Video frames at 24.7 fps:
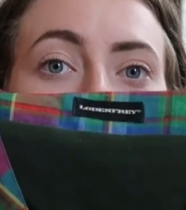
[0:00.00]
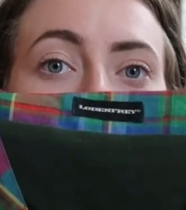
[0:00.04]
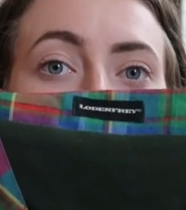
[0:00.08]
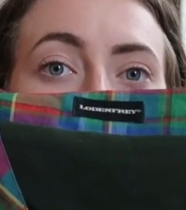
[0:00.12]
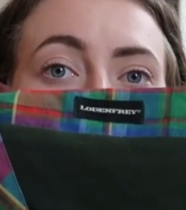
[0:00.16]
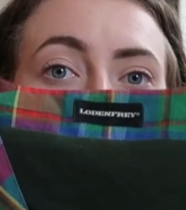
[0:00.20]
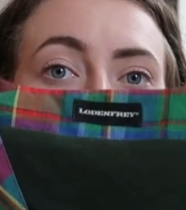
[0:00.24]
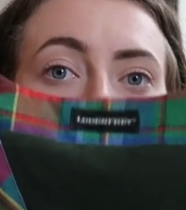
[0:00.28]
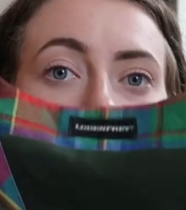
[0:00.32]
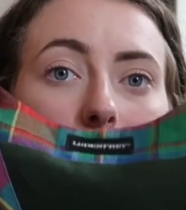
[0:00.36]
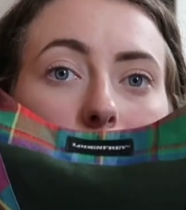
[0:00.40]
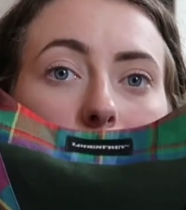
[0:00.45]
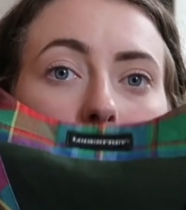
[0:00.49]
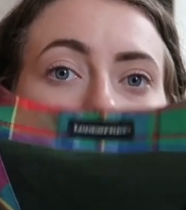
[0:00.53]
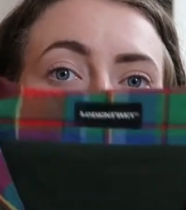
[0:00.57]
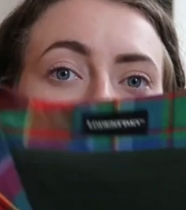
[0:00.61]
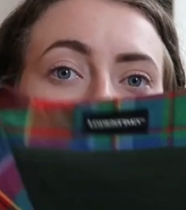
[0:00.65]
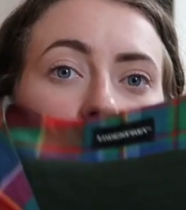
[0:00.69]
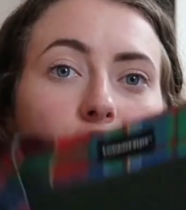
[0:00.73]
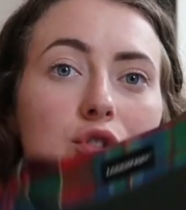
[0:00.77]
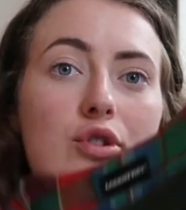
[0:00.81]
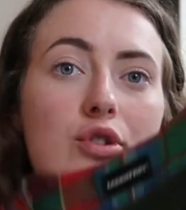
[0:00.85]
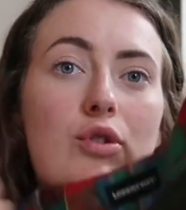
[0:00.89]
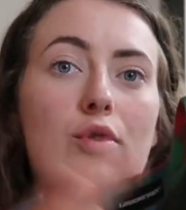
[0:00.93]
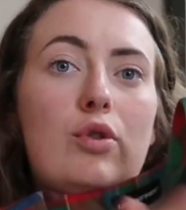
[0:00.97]
so I
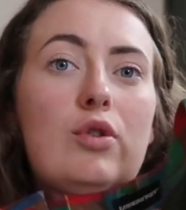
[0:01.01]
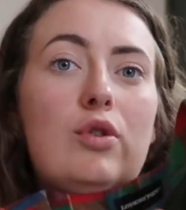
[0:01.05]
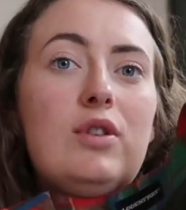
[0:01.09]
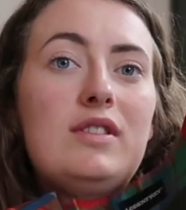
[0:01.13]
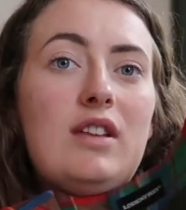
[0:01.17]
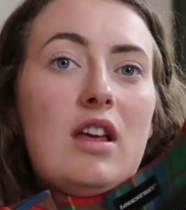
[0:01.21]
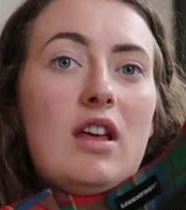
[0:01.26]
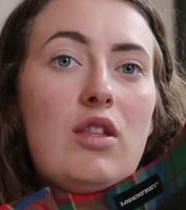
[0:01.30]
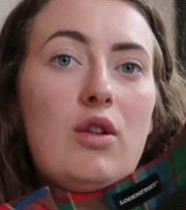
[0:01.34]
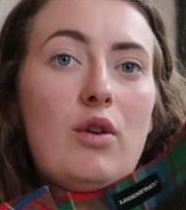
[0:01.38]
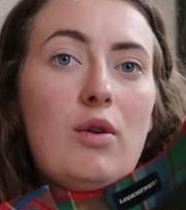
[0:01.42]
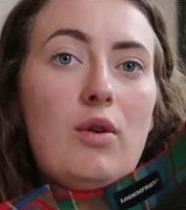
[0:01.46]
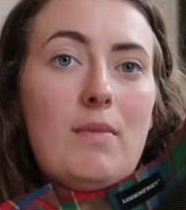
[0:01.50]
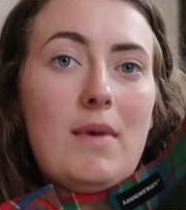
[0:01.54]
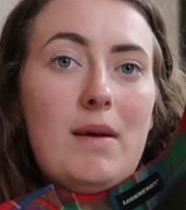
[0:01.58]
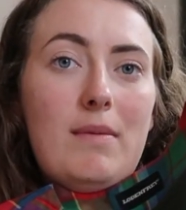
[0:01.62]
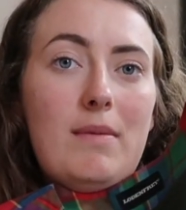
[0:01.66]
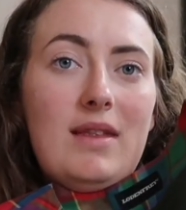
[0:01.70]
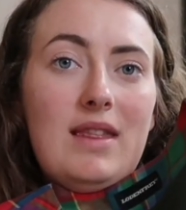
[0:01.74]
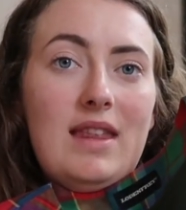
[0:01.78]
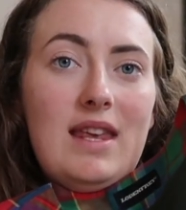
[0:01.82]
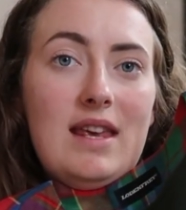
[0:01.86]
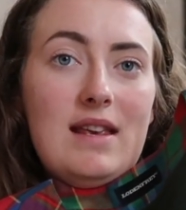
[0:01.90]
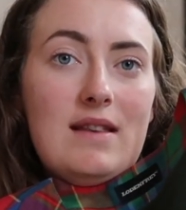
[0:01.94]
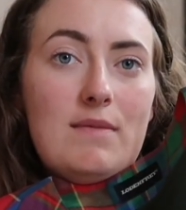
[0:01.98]
wasn't sure because I thought maybe
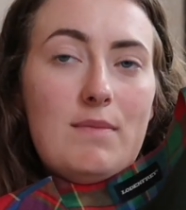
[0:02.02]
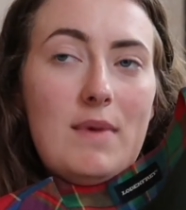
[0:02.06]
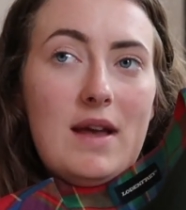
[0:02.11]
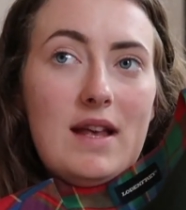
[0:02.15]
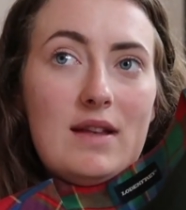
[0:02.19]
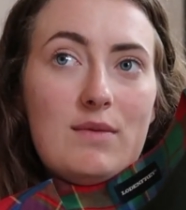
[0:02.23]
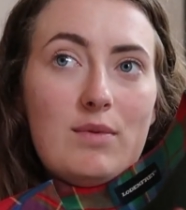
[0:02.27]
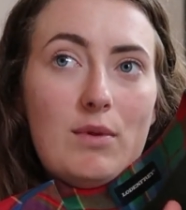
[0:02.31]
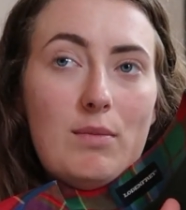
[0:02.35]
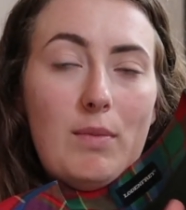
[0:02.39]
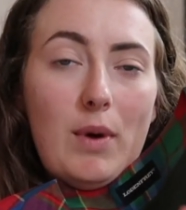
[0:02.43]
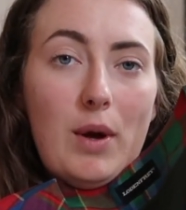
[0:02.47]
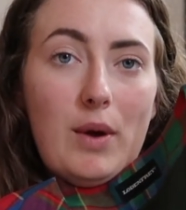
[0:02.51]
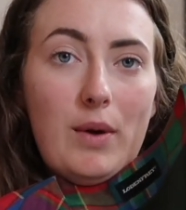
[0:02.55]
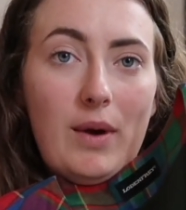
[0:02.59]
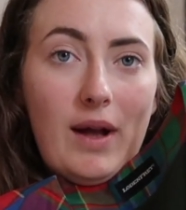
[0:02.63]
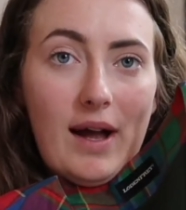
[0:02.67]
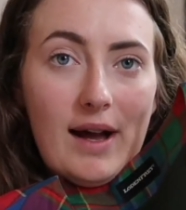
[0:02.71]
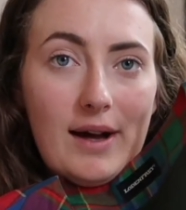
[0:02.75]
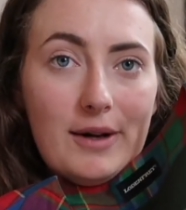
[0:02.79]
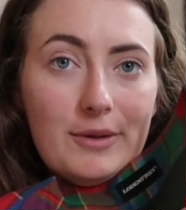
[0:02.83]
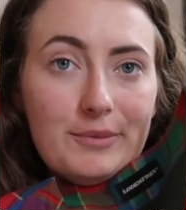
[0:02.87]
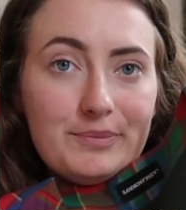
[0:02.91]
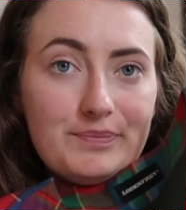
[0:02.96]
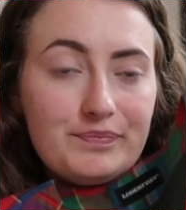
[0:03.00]
these bits would poke
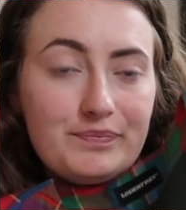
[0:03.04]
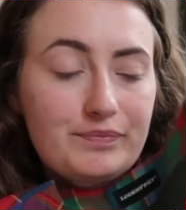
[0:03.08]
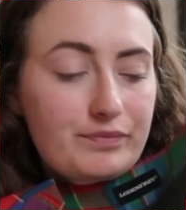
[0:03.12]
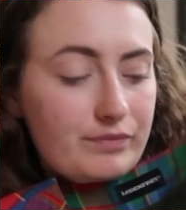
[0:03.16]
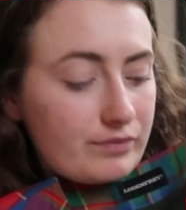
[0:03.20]
out.